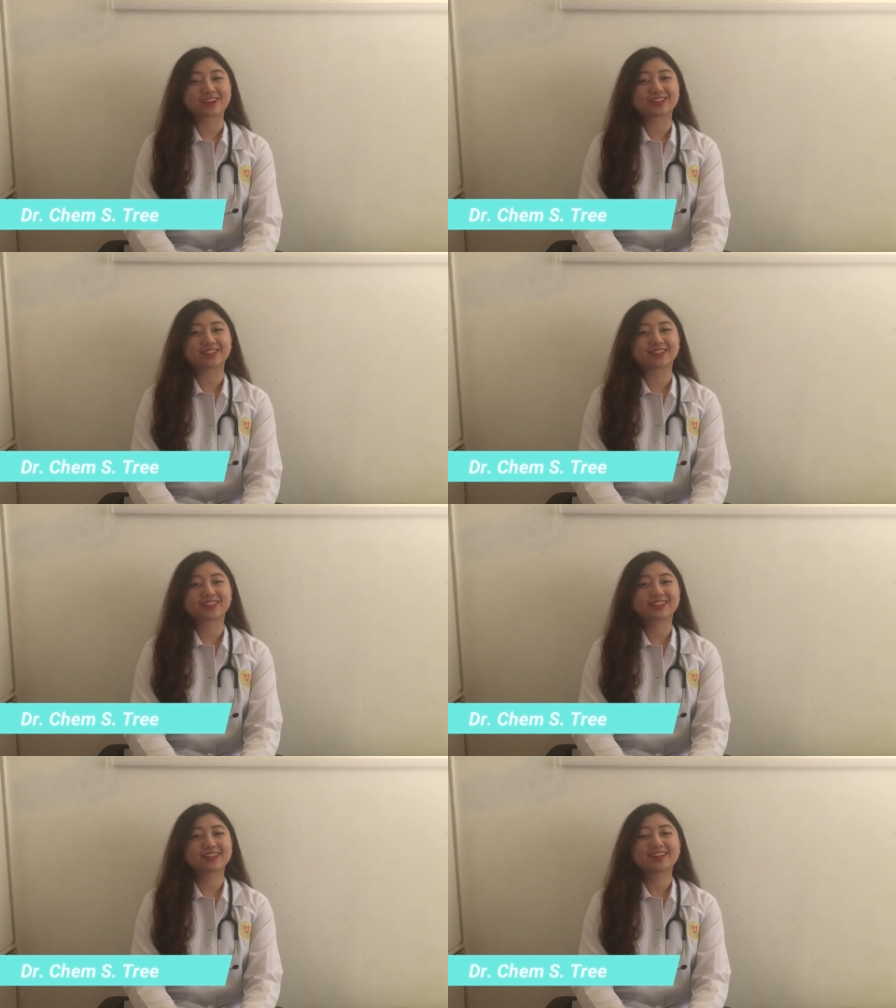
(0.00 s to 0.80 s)
Dr.
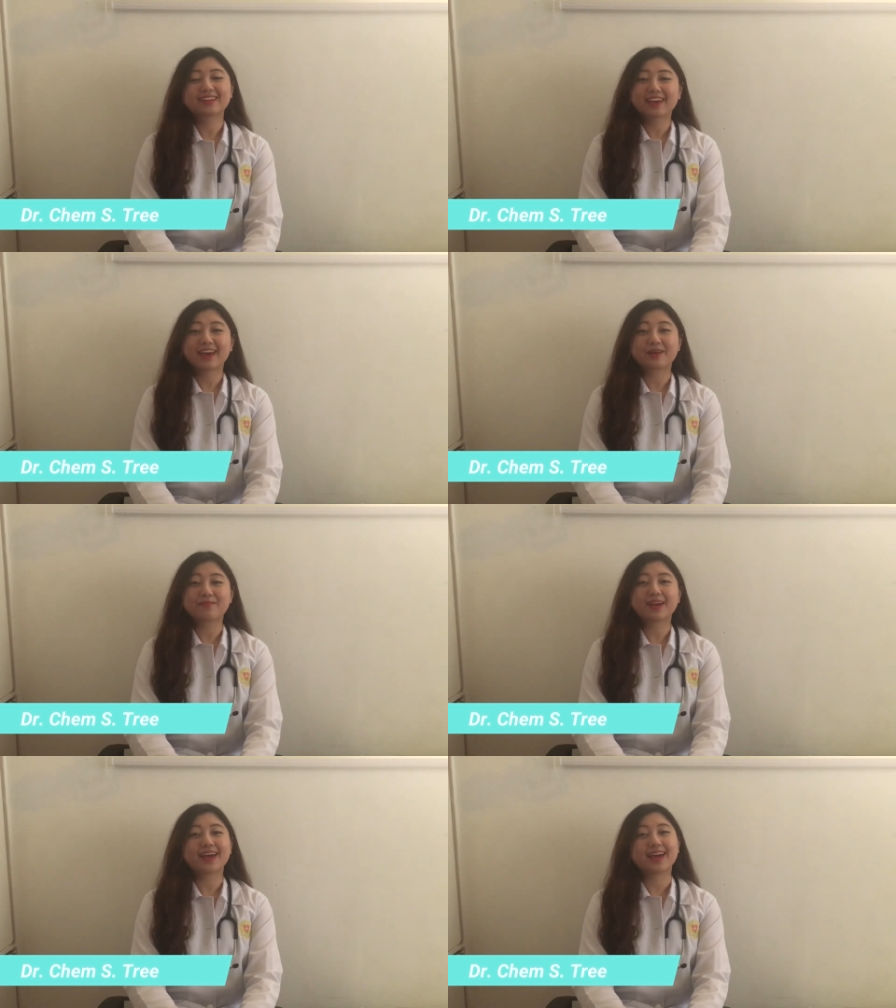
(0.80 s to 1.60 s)

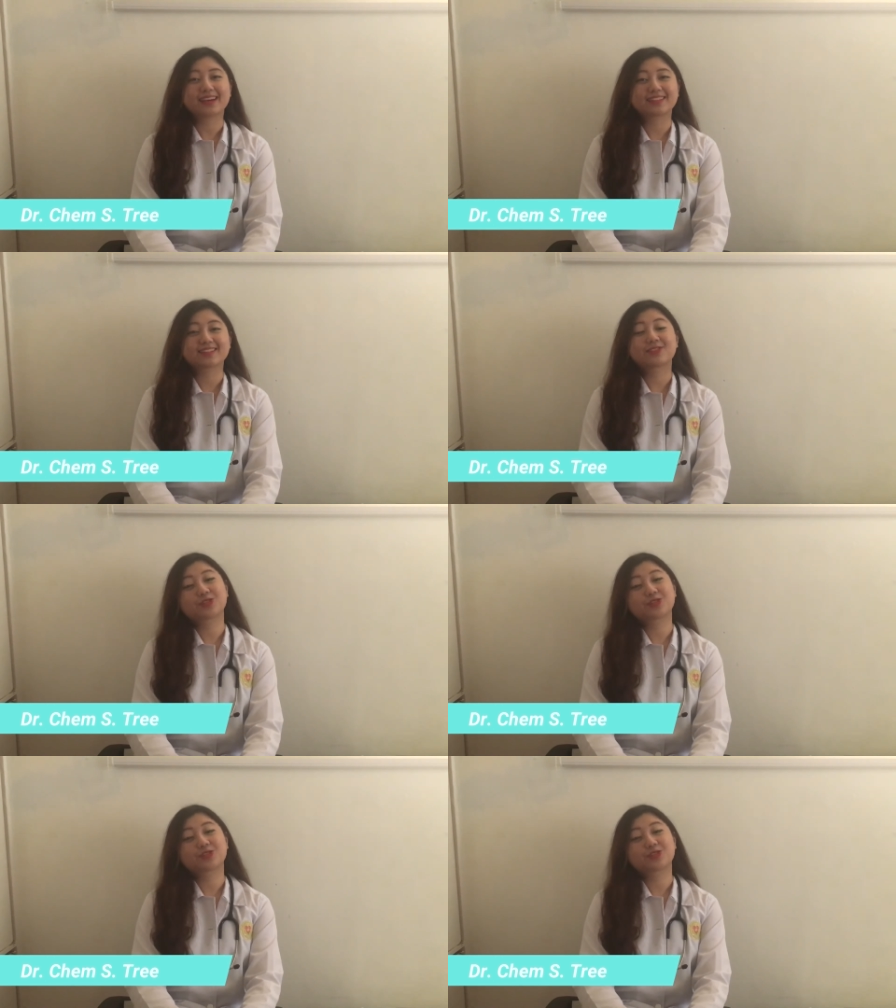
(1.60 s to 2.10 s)
Chem S.